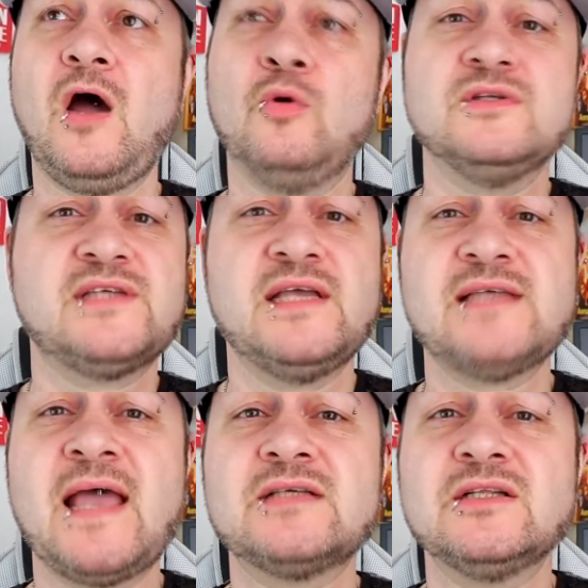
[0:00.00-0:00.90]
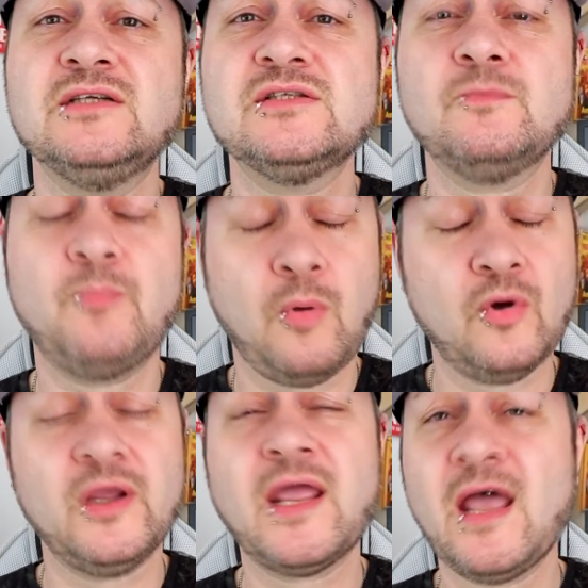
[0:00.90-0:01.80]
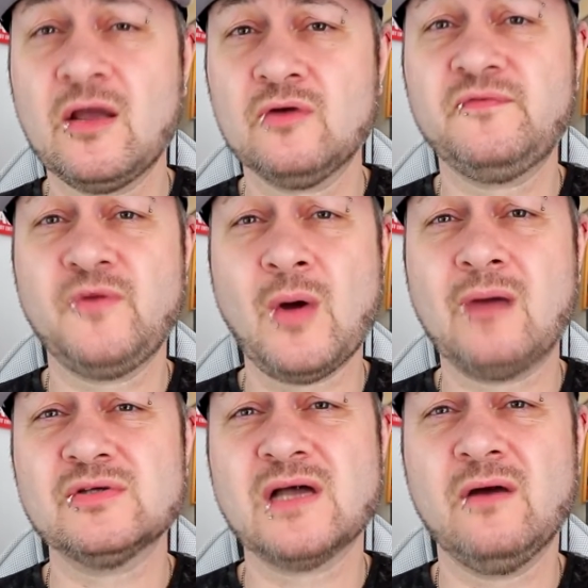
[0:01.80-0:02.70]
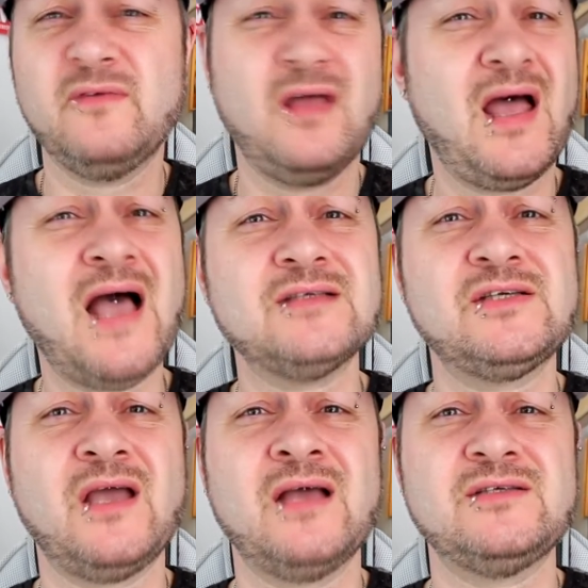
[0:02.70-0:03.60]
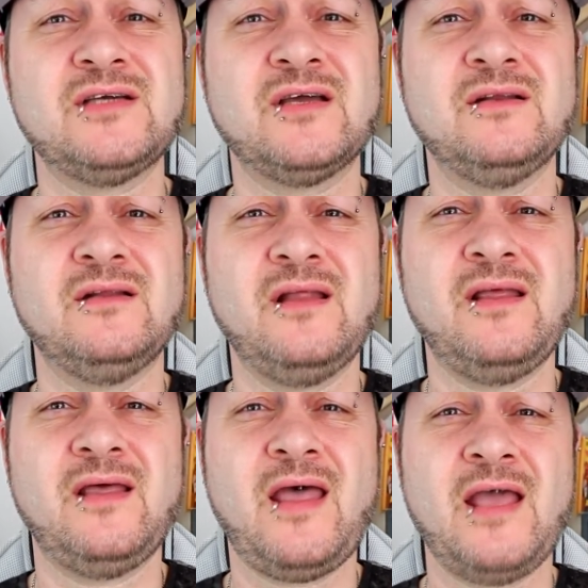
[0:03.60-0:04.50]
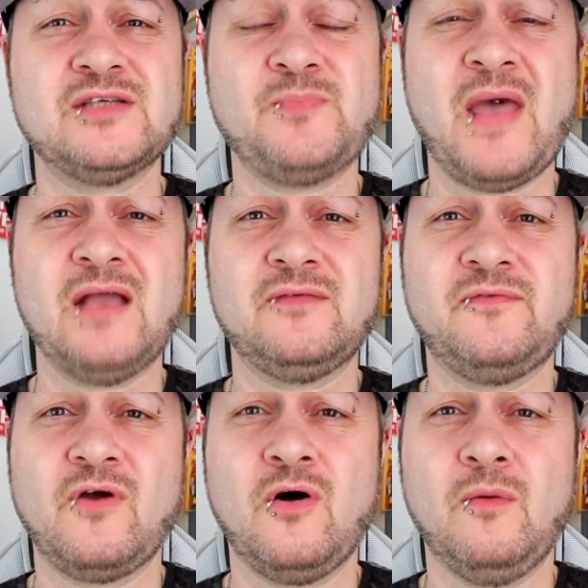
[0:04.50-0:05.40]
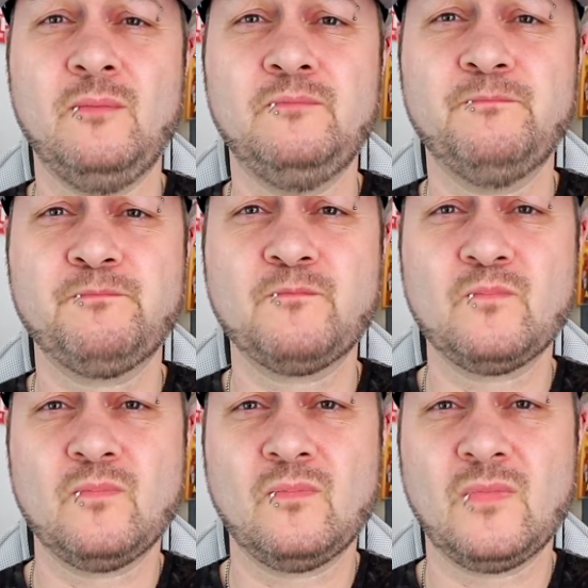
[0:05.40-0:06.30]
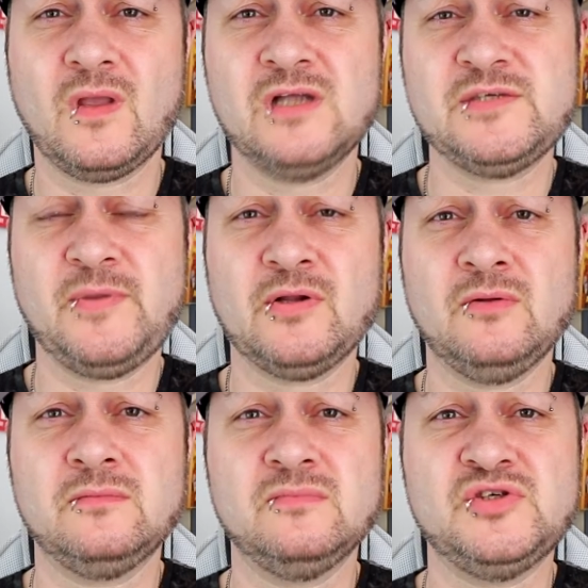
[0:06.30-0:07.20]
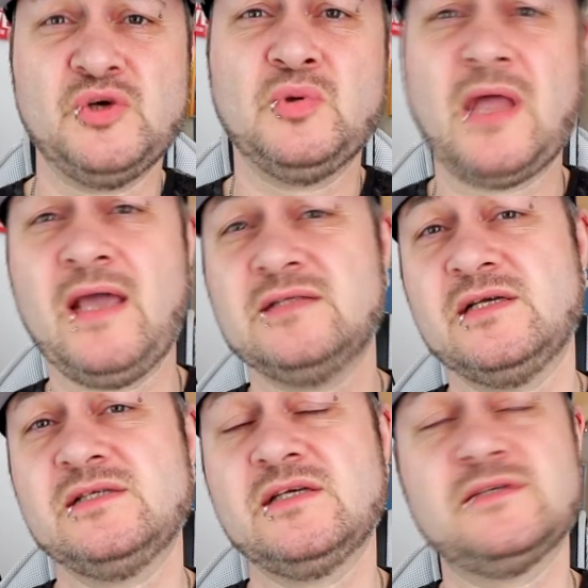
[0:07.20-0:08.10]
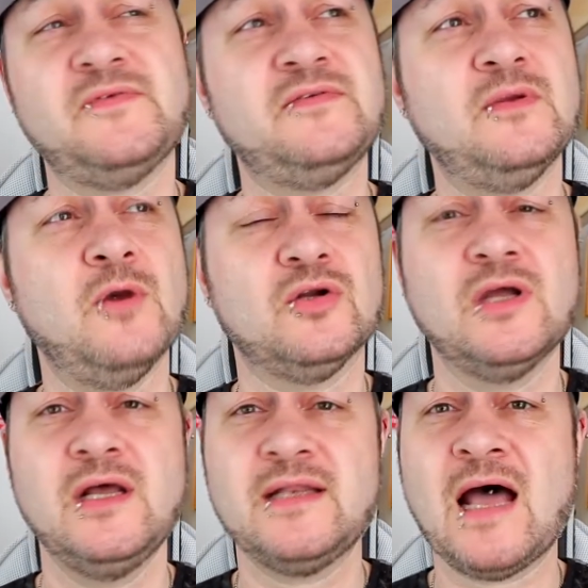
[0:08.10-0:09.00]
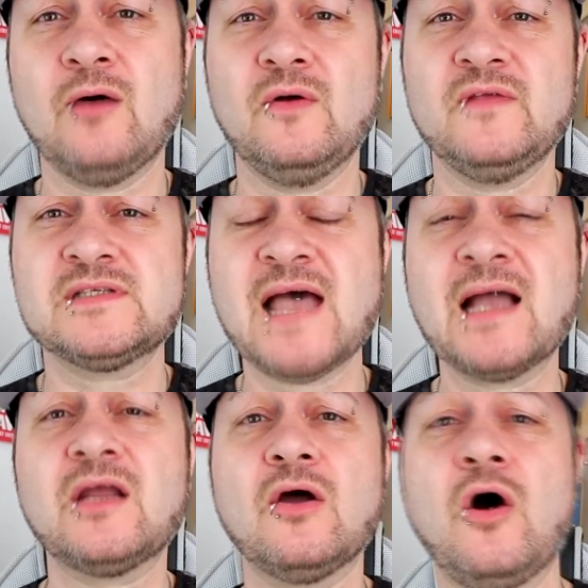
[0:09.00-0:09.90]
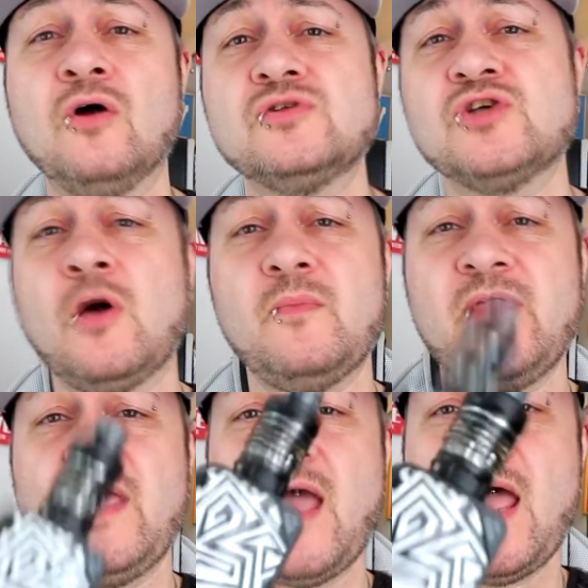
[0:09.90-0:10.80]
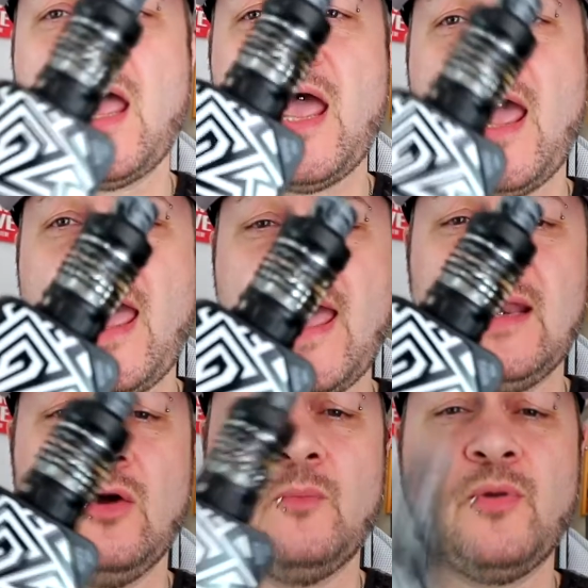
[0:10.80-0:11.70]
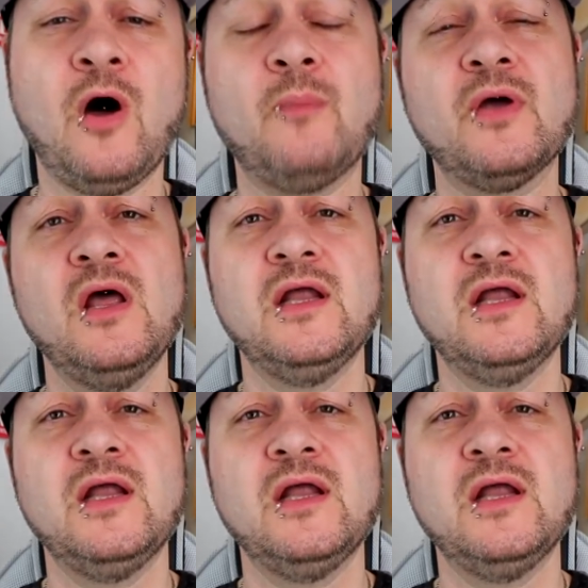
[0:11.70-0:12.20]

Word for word: I wouldn't say it's excellent, but you get a good few hours out of it, as you can expect from a typical dual 18650 mod. Now the tank on top, the Ello Pop.